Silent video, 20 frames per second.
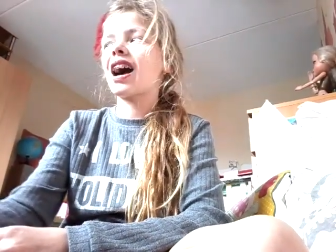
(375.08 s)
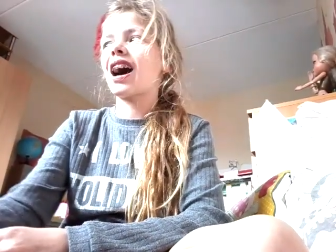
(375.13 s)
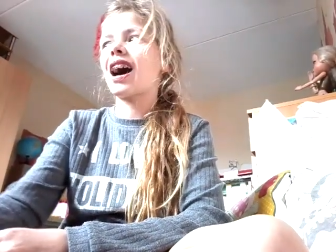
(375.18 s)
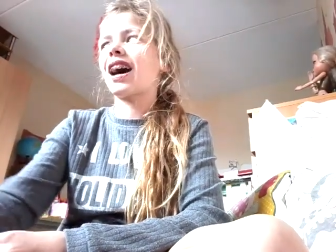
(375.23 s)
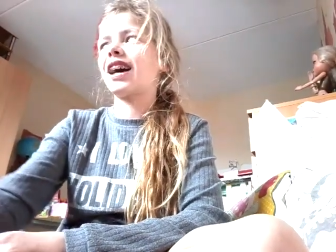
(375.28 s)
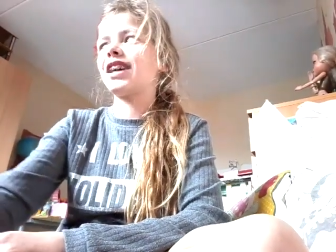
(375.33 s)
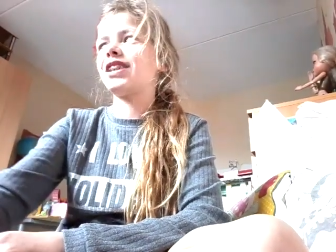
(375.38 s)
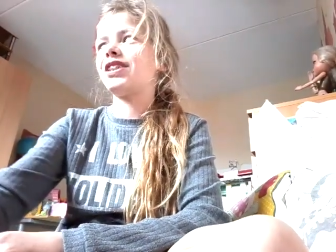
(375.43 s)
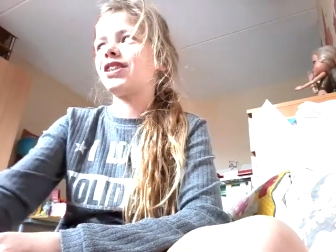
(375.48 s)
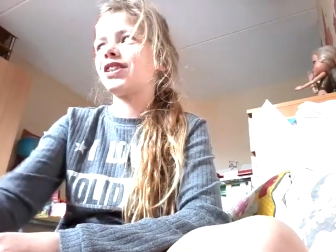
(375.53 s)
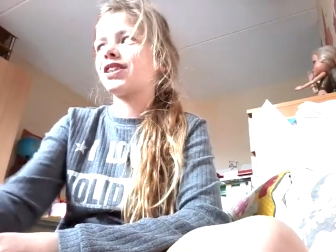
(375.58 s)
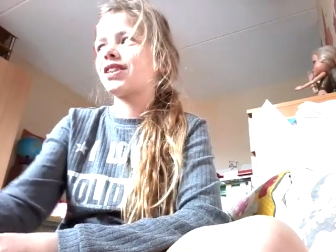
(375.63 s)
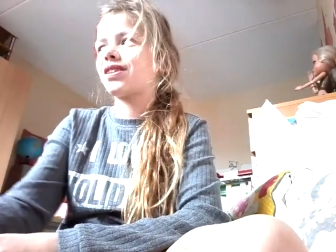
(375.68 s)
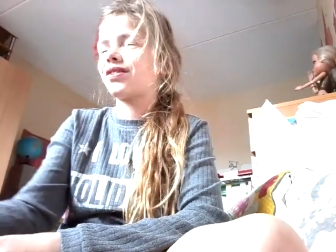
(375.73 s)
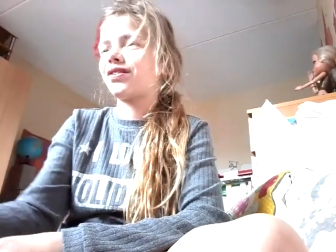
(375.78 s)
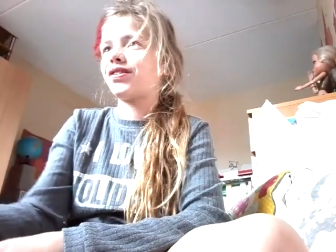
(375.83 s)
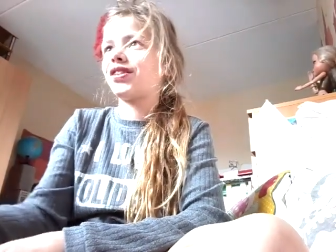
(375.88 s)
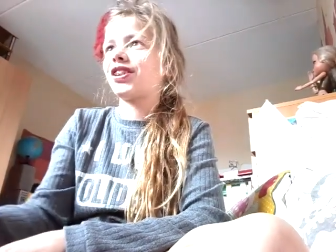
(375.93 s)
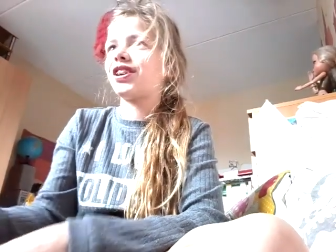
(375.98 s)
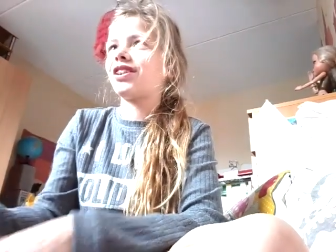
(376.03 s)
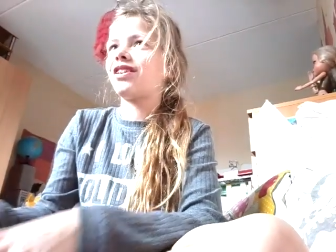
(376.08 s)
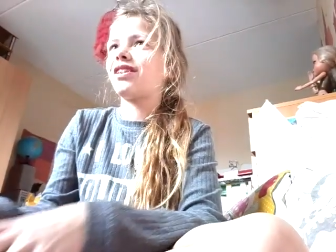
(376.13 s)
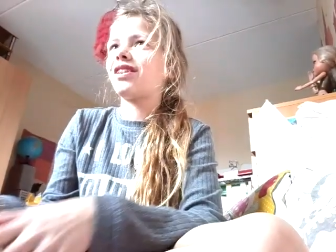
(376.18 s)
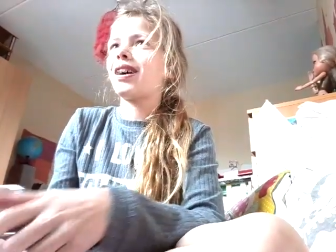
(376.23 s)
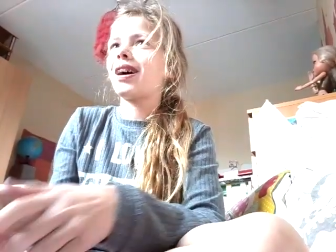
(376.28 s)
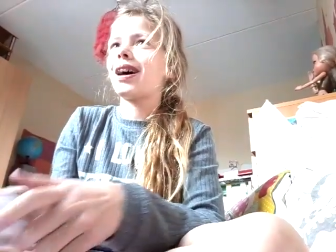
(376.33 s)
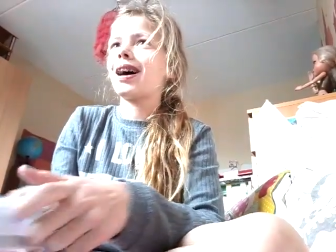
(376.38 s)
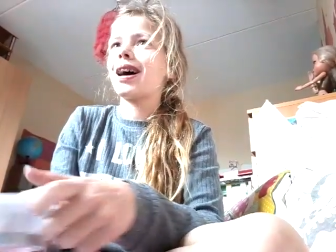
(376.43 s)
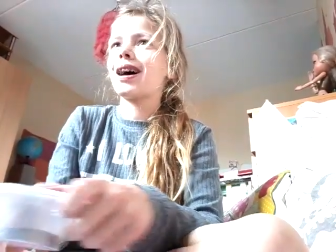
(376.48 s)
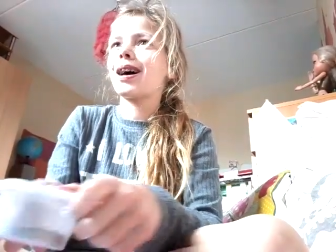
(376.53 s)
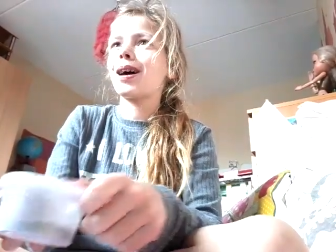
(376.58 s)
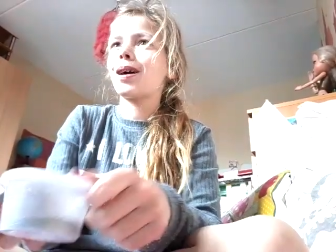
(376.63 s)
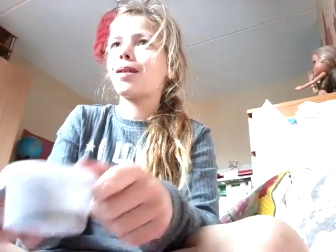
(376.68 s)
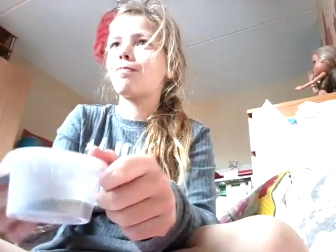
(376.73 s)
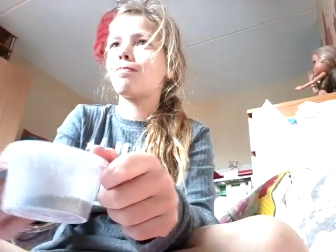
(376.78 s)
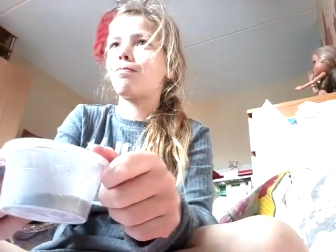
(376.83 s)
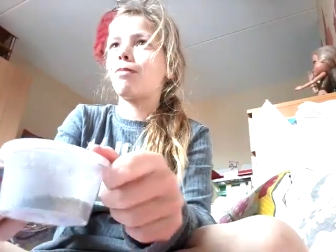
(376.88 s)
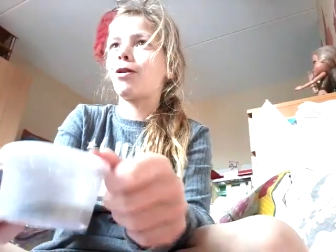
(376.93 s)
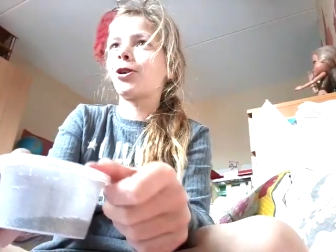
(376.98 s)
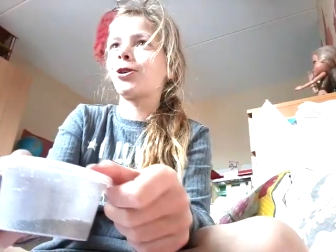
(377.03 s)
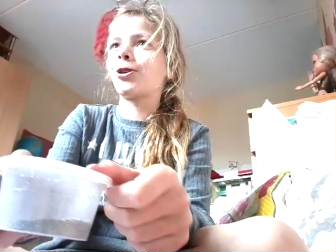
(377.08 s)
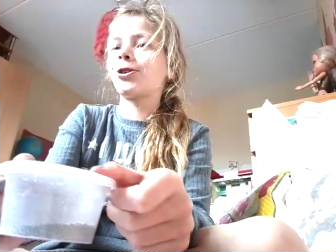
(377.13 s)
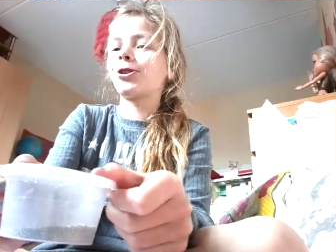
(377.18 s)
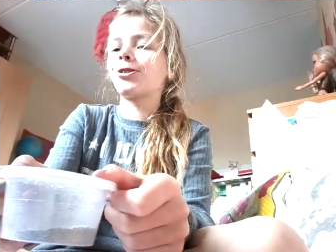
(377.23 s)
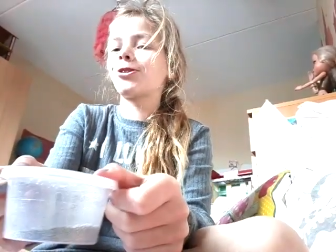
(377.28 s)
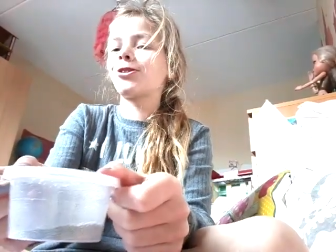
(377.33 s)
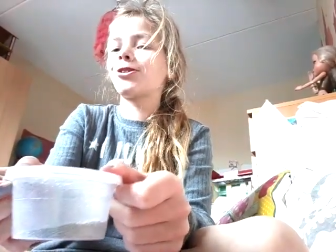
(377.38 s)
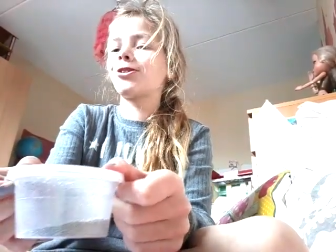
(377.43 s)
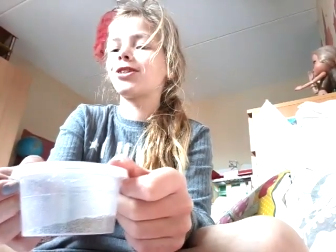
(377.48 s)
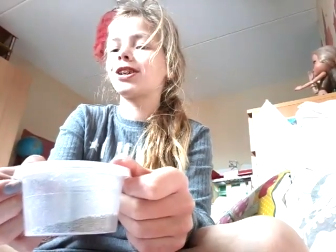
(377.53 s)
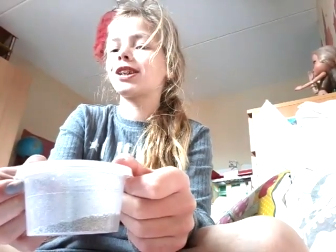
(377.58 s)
I just feel a bowl.